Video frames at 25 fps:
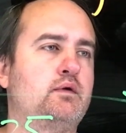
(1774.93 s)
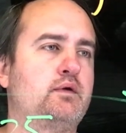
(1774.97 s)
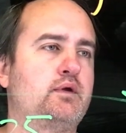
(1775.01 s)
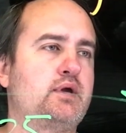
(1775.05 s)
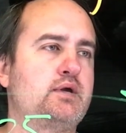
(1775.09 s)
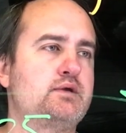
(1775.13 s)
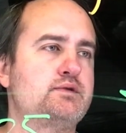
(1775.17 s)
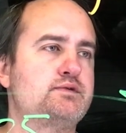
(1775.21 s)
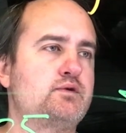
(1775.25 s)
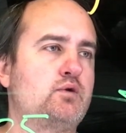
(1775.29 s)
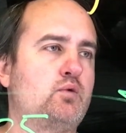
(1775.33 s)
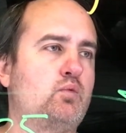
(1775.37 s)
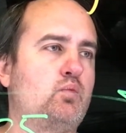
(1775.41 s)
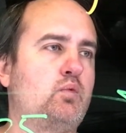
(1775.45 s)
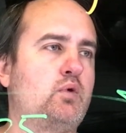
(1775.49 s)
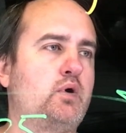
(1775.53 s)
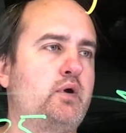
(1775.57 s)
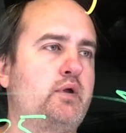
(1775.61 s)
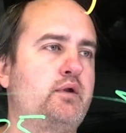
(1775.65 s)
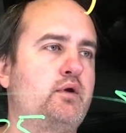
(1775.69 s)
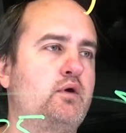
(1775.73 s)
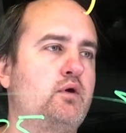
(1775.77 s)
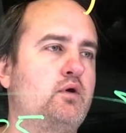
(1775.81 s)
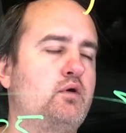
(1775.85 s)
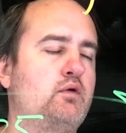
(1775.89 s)
Okay, so
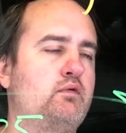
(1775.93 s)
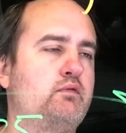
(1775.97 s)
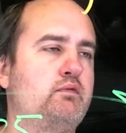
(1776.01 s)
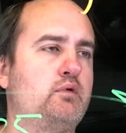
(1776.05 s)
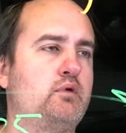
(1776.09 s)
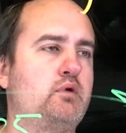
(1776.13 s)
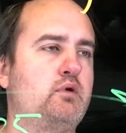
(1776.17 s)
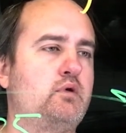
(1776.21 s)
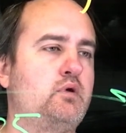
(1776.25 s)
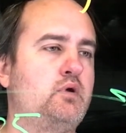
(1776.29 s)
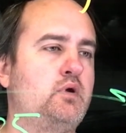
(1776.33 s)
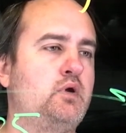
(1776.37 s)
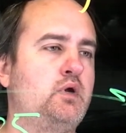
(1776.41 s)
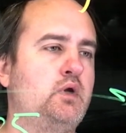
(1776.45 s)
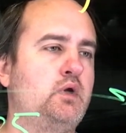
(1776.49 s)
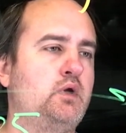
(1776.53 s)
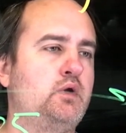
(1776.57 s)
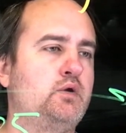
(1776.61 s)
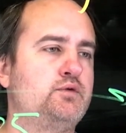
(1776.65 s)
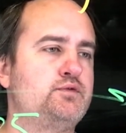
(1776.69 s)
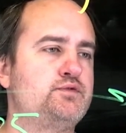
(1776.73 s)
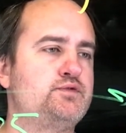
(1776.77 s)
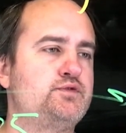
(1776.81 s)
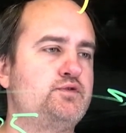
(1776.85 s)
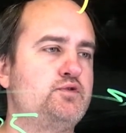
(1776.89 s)
1 over
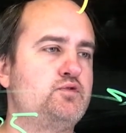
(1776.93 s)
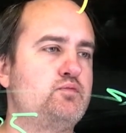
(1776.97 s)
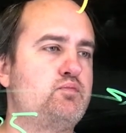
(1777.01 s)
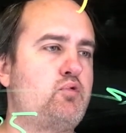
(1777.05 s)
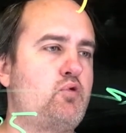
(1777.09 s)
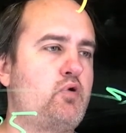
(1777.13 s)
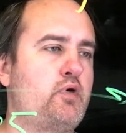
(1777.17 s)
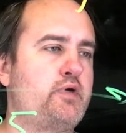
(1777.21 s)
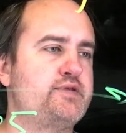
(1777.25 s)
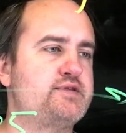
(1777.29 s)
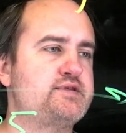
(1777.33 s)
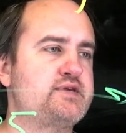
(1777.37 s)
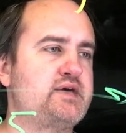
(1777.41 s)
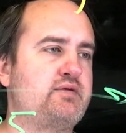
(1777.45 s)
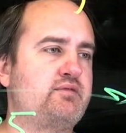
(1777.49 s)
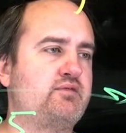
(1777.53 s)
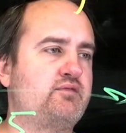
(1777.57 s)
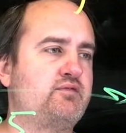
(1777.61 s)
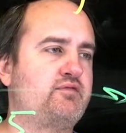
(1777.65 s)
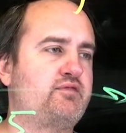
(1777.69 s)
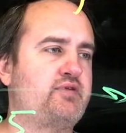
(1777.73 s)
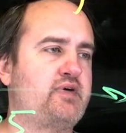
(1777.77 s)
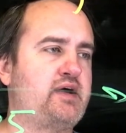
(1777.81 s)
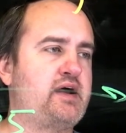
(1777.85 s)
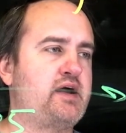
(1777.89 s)

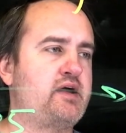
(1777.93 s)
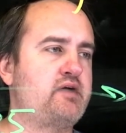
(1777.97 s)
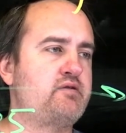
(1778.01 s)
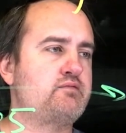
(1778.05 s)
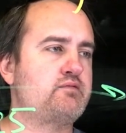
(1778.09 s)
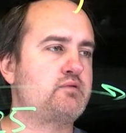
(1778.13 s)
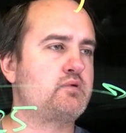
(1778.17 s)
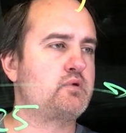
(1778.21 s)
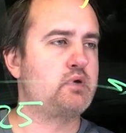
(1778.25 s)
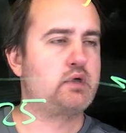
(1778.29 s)
2.75.